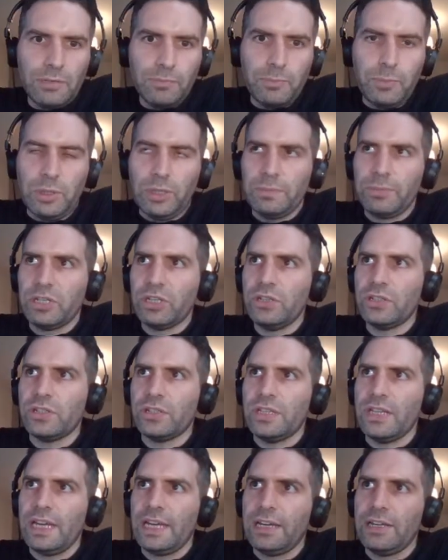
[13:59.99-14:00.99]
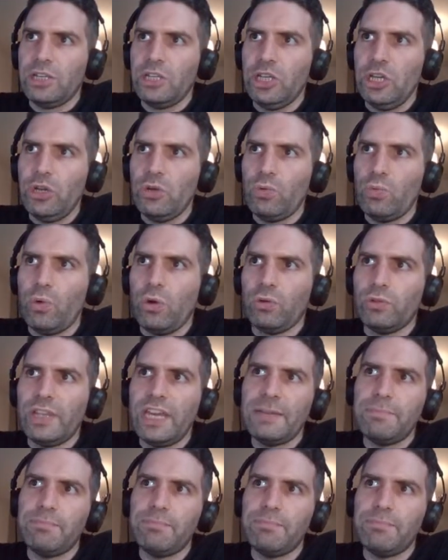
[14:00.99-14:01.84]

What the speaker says: But because of that, you will then